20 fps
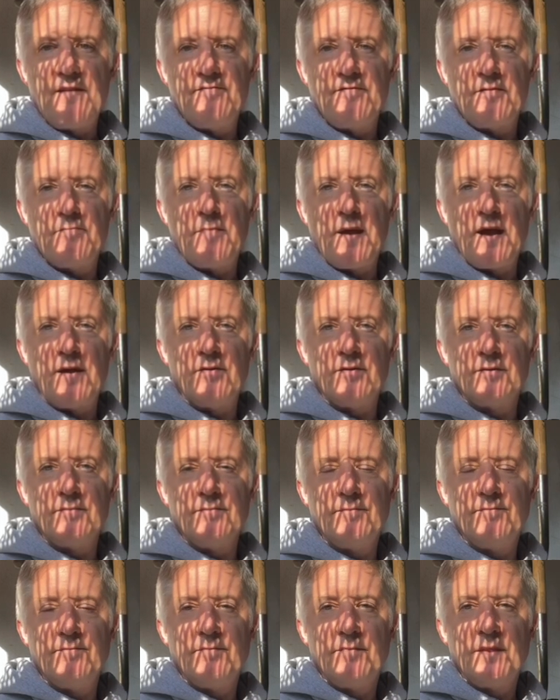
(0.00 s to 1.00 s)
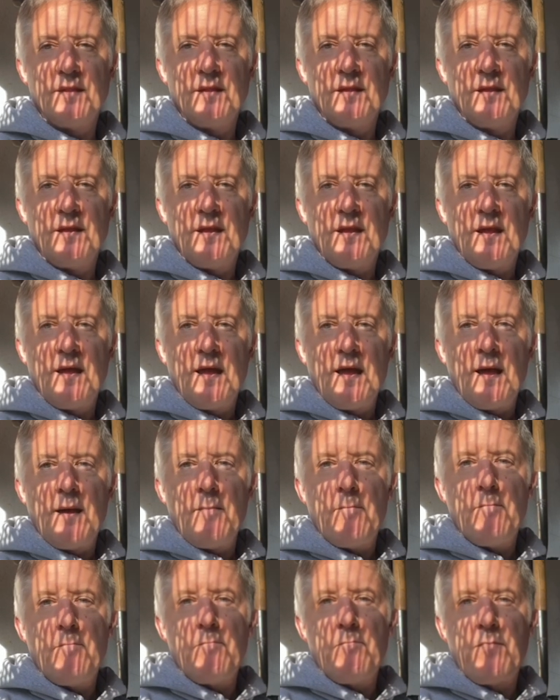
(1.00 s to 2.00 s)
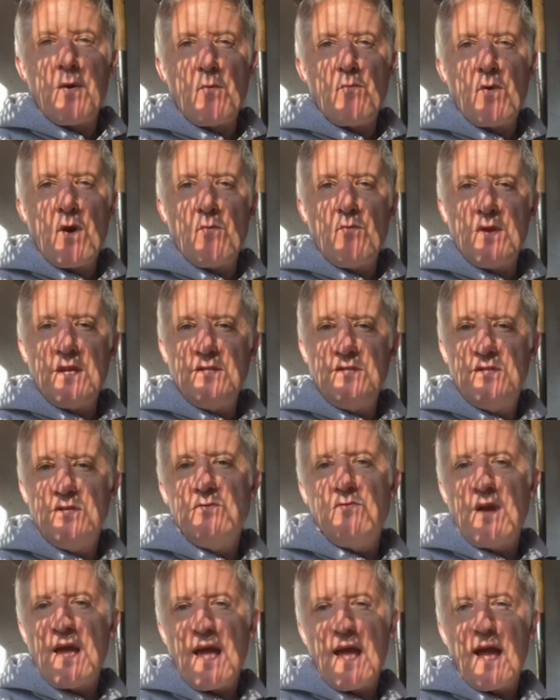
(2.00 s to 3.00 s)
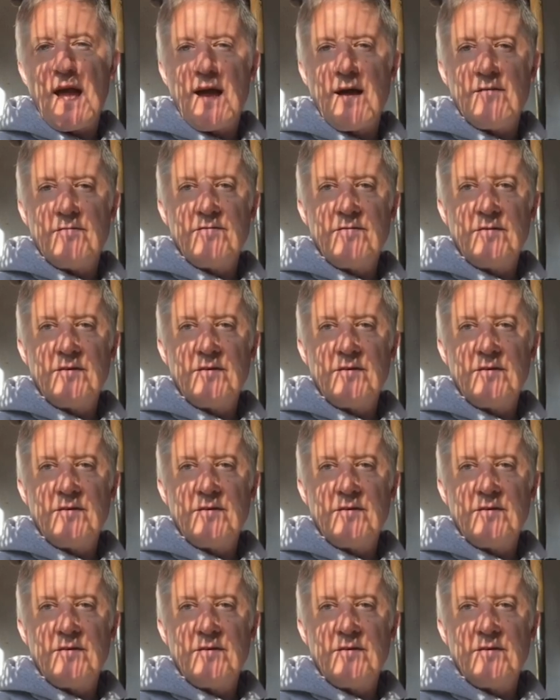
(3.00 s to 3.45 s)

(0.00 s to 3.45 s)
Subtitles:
about. But what we do have,